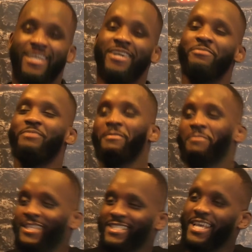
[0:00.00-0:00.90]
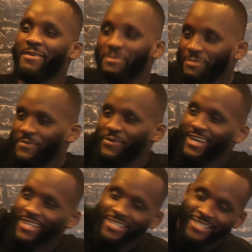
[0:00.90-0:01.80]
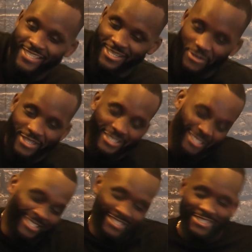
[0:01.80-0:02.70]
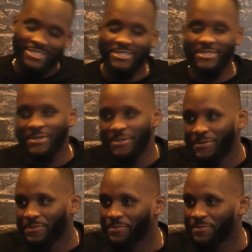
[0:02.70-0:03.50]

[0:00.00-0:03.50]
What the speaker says: now. It'd probably be the same as me fighting. You know what I mean? So,